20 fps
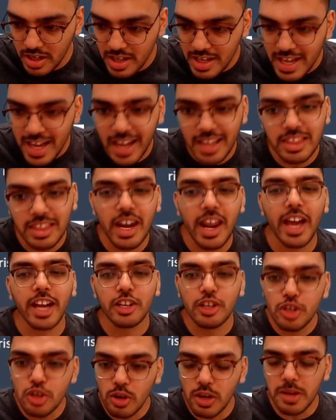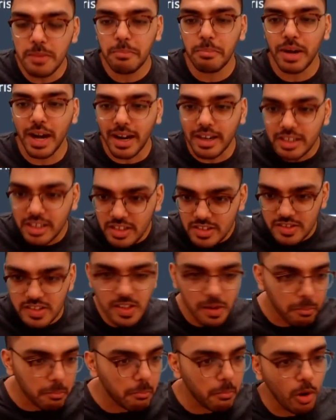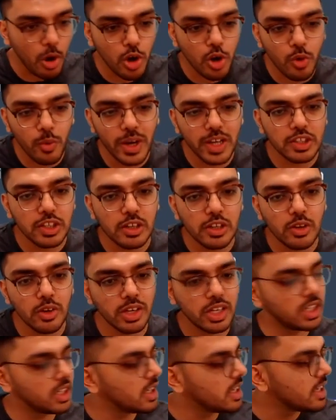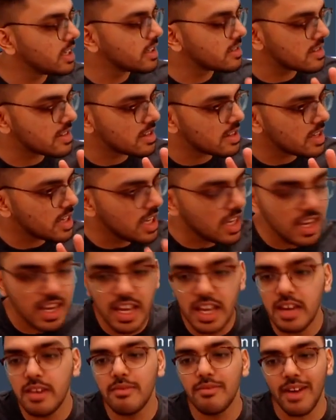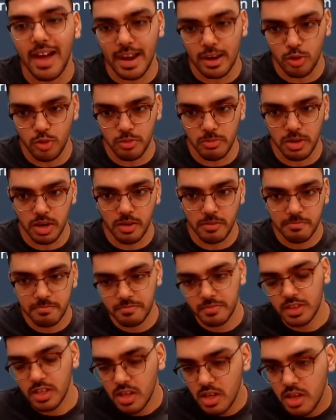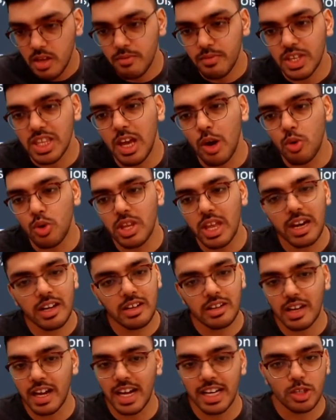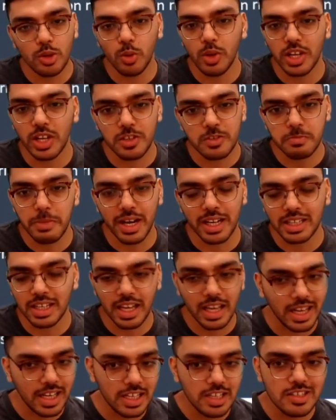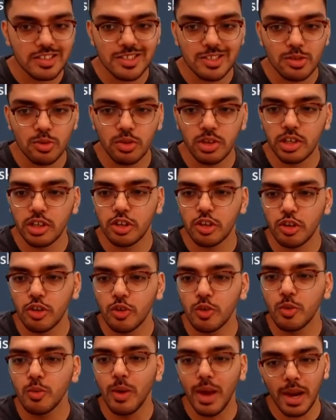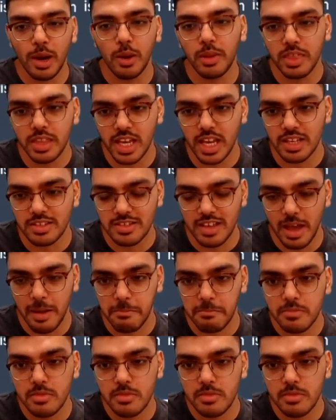and then actually practicing a mock question on it is invaluable. Without that, I don't expect any student to do well on the exam.